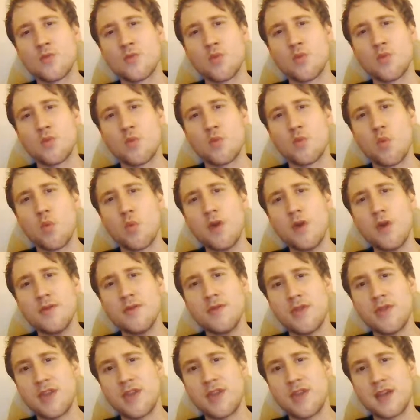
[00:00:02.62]
One
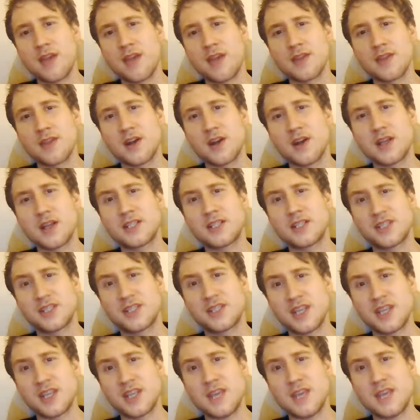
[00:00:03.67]
thing that I
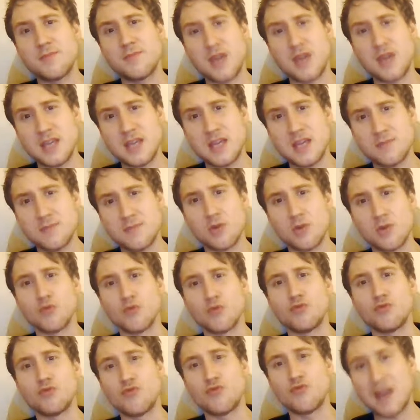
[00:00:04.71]
see people
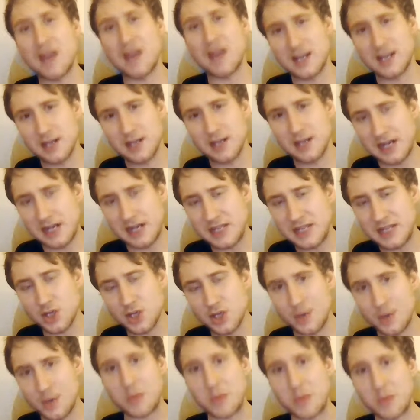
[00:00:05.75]
regularly
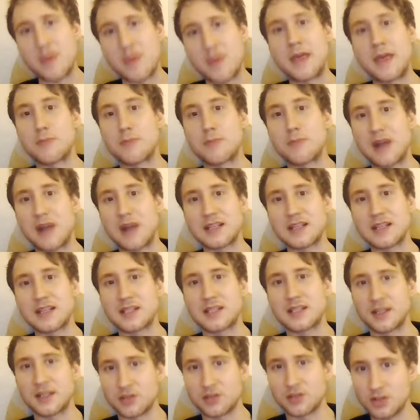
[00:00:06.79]
doing when they're
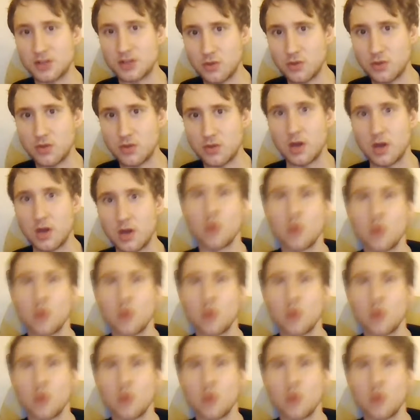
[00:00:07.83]
practicing snooker,